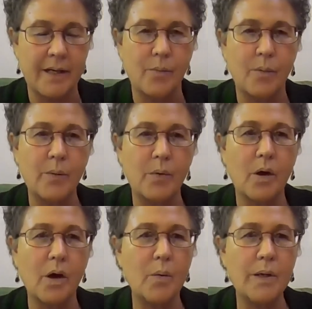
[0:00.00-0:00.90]
We were
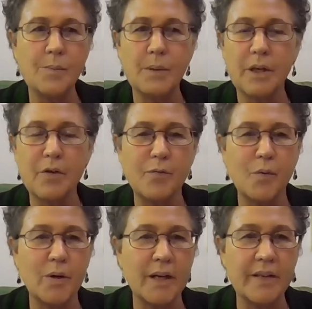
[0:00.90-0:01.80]
always below
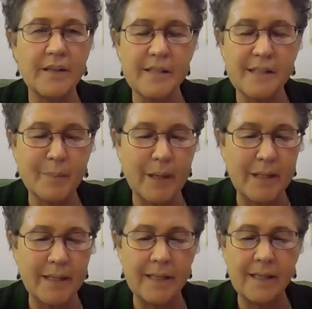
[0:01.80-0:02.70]
40th in
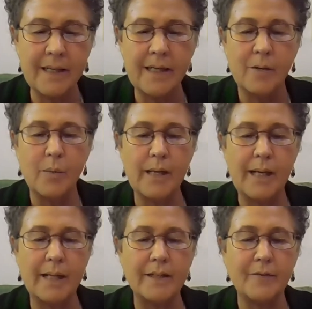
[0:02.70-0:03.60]
spending. We
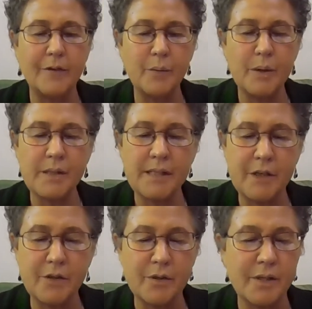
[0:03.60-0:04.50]
had the fewest
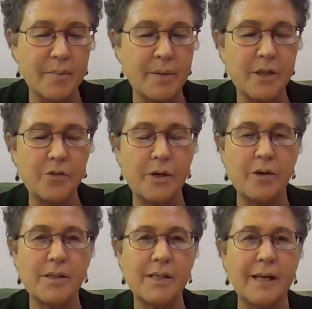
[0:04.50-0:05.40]
teachers,
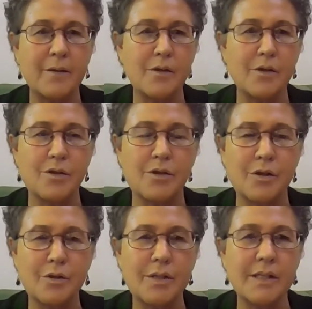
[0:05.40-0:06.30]
administrators, counselors,
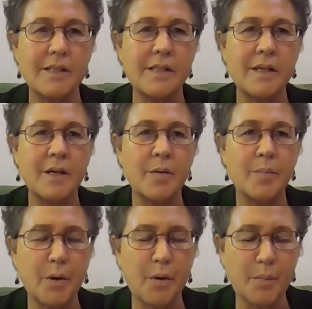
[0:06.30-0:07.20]
nurses
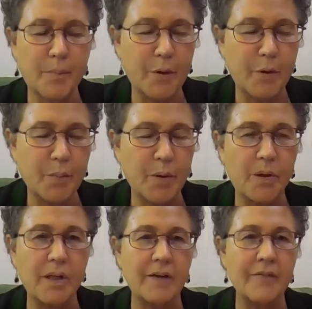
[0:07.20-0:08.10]
per
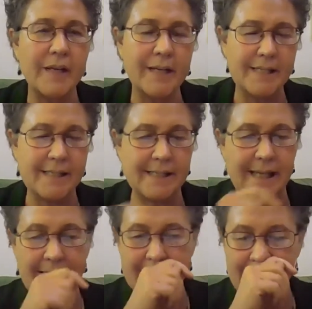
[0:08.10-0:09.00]
pupil of any
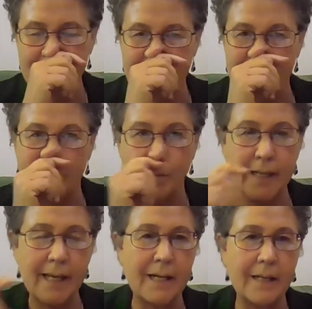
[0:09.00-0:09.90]
state.
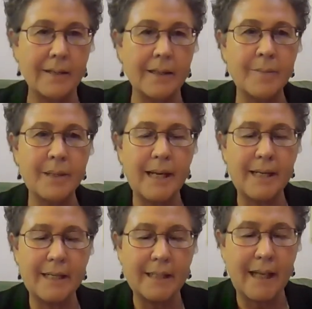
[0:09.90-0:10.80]
We had
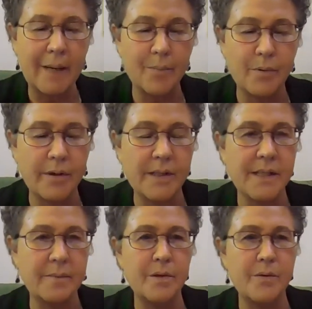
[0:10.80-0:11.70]
eliminated libraries
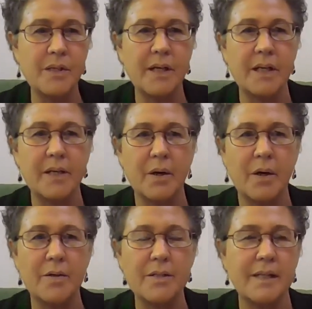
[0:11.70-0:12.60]
and music and art